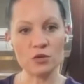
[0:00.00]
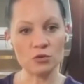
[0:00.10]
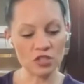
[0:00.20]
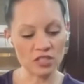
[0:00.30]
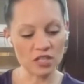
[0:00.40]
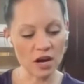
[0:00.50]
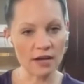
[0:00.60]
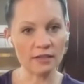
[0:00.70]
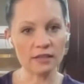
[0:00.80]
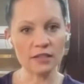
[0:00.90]
you just
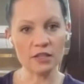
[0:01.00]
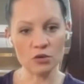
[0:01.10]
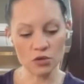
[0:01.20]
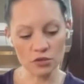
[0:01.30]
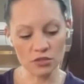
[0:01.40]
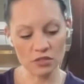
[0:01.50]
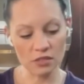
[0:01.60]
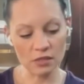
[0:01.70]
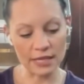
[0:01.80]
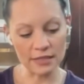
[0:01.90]
cut little
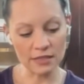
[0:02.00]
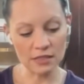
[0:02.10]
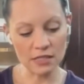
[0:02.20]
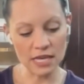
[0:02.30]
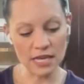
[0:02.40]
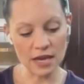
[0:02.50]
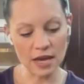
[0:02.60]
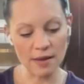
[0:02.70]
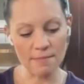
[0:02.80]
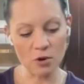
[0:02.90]
slits
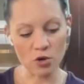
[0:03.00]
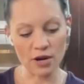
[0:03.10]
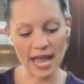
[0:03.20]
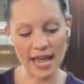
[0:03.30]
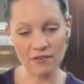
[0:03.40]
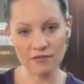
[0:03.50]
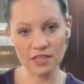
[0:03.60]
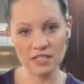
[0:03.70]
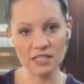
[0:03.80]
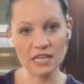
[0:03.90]
or half
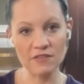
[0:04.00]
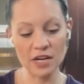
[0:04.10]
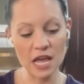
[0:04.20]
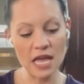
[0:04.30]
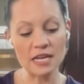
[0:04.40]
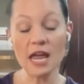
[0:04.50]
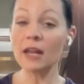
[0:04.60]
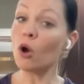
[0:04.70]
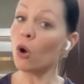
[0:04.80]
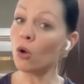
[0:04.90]
this even,
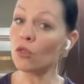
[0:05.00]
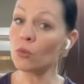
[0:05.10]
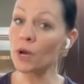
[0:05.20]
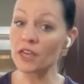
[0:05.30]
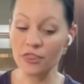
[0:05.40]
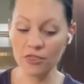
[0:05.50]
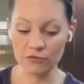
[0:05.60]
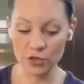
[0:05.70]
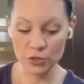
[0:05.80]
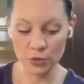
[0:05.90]
not all the way
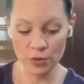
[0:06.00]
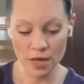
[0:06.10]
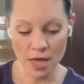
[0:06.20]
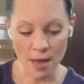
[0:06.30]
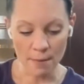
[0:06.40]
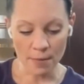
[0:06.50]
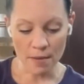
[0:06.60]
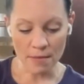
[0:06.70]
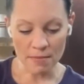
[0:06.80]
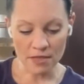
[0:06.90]
through,
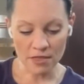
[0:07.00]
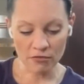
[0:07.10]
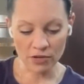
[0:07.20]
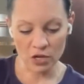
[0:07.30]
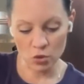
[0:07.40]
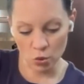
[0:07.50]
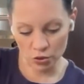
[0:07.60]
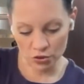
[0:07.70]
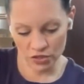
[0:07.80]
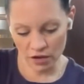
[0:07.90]
but maybe
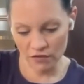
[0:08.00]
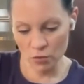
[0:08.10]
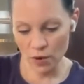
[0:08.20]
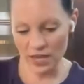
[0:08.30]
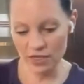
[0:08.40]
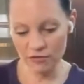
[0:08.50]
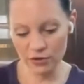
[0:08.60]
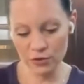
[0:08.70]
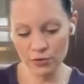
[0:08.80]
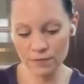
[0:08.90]
3/4 of the way
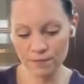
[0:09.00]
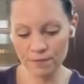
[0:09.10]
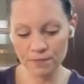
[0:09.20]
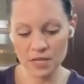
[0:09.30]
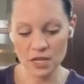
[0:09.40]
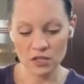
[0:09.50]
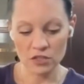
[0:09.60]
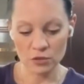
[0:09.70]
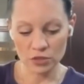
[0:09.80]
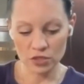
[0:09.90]
through.
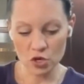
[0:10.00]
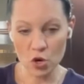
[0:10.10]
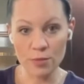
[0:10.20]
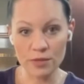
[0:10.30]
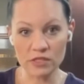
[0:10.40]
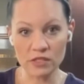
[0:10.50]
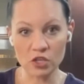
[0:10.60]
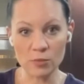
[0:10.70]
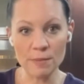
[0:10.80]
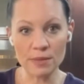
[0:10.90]
So it just opens a
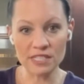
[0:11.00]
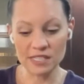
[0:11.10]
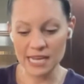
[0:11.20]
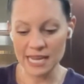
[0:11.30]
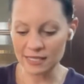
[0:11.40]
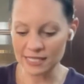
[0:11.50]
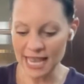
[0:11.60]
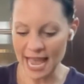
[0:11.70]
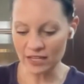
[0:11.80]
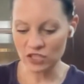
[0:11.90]
little bit, but stays
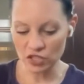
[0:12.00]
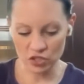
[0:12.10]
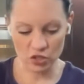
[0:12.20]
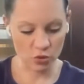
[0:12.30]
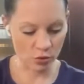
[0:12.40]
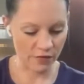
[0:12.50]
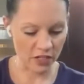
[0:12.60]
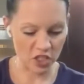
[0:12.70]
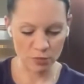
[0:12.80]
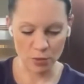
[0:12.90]
intact just to sort of
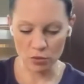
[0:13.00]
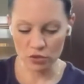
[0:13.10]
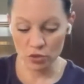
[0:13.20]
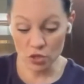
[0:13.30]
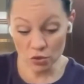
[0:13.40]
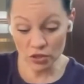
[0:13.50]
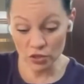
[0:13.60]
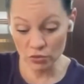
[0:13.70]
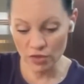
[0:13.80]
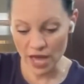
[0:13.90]
expose. So you could
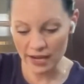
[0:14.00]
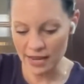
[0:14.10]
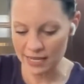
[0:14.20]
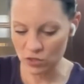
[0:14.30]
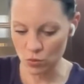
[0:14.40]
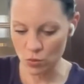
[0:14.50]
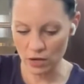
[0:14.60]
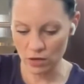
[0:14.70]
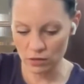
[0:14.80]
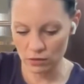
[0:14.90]
do that as
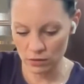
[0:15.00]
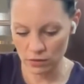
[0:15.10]
well.